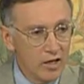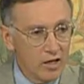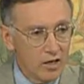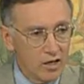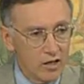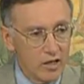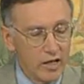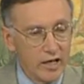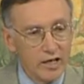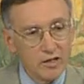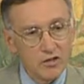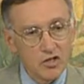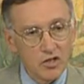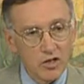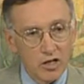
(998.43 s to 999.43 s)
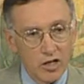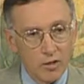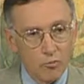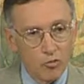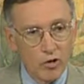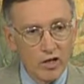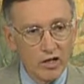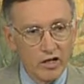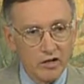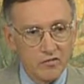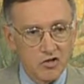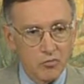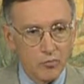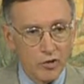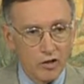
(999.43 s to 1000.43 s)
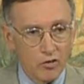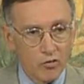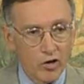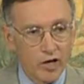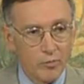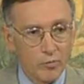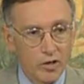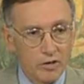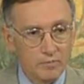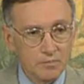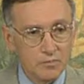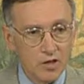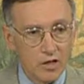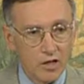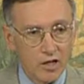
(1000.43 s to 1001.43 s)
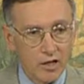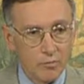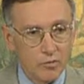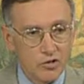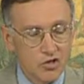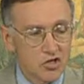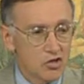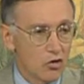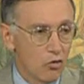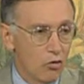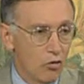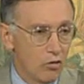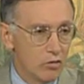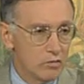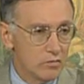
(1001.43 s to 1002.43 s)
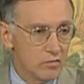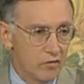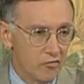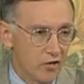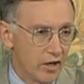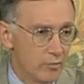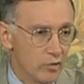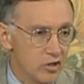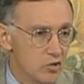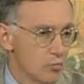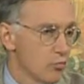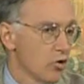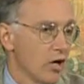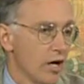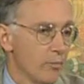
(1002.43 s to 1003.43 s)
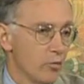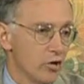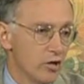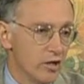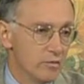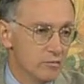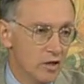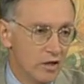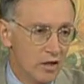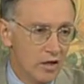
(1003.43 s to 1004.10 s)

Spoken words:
and relatives of Milarepa stole the family's property.